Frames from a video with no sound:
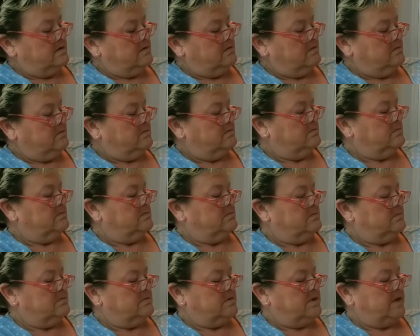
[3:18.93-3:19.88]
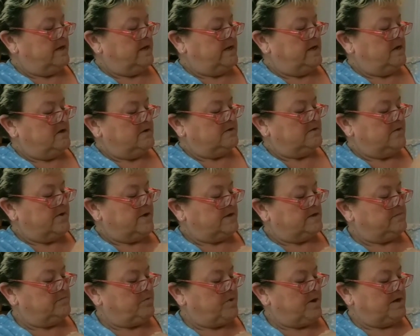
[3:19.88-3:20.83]
Oh, and it also
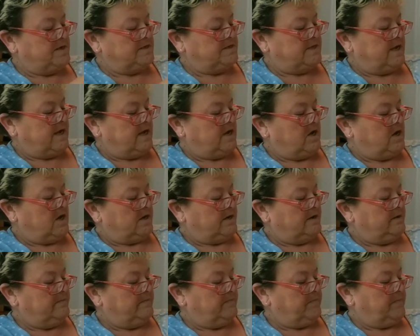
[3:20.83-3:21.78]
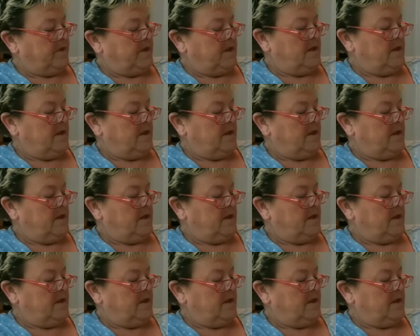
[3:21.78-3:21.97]
has a price tag on it.